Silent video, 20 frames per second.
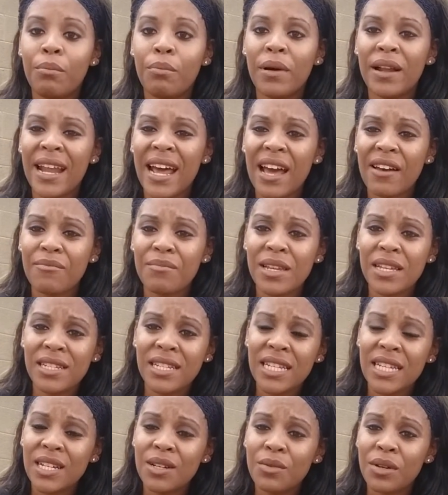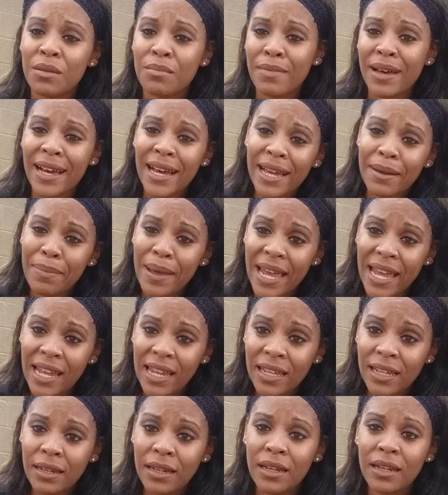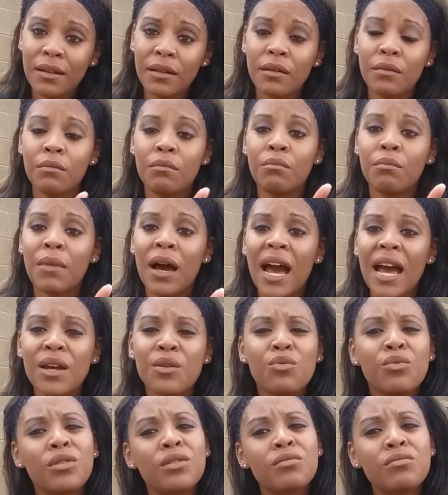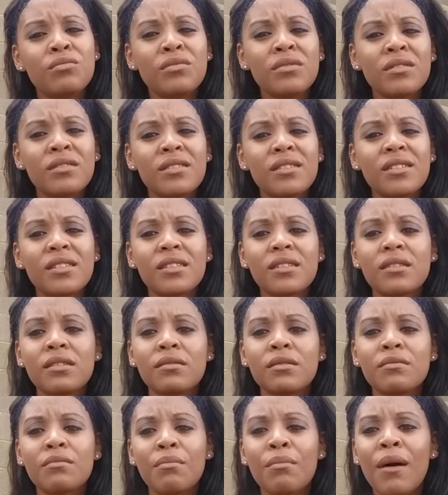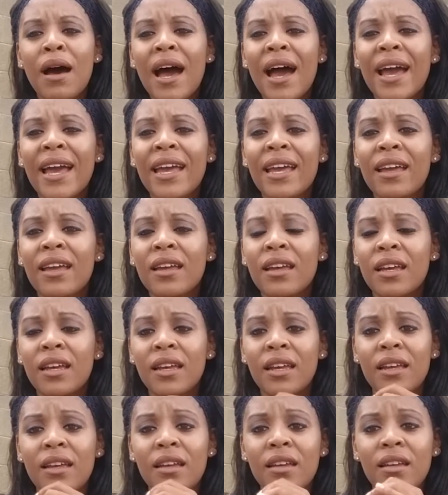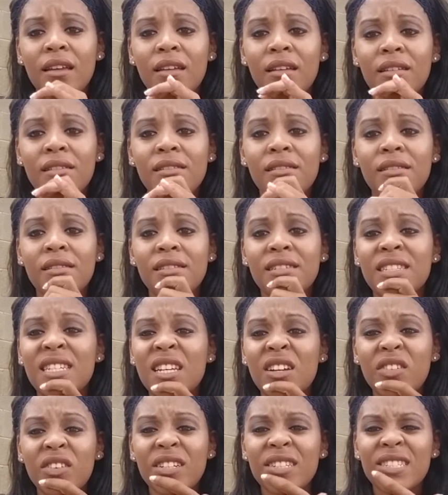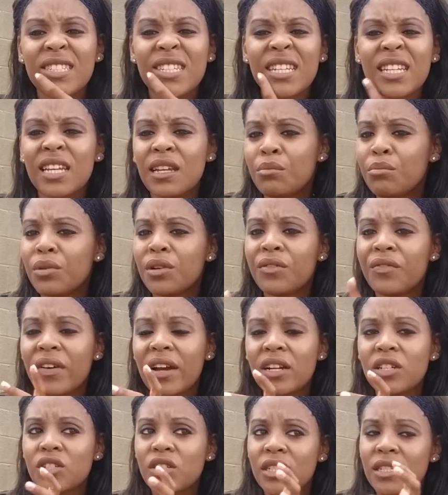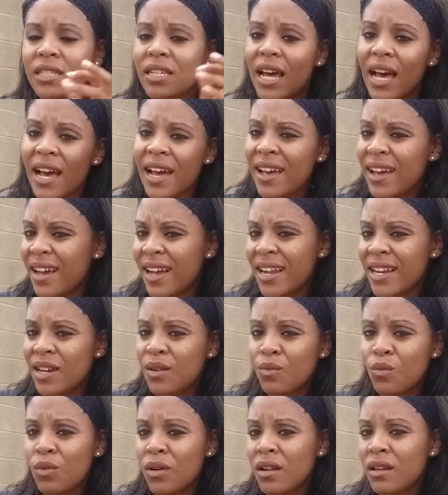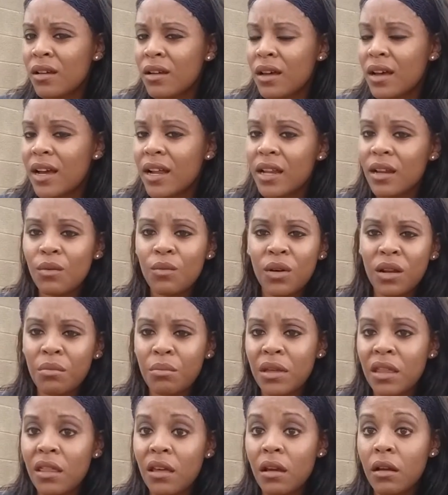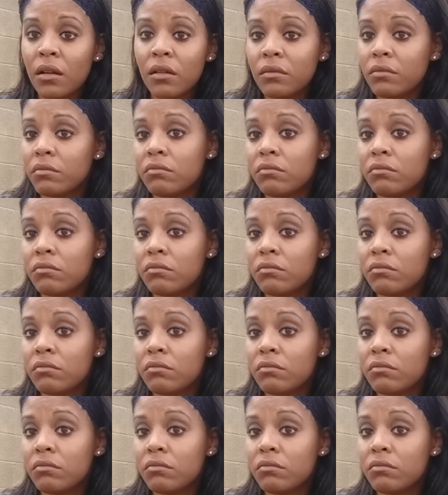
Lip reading: But have me deal with my pain, my wounds, my secrets and imperfections, I didn't want to be there.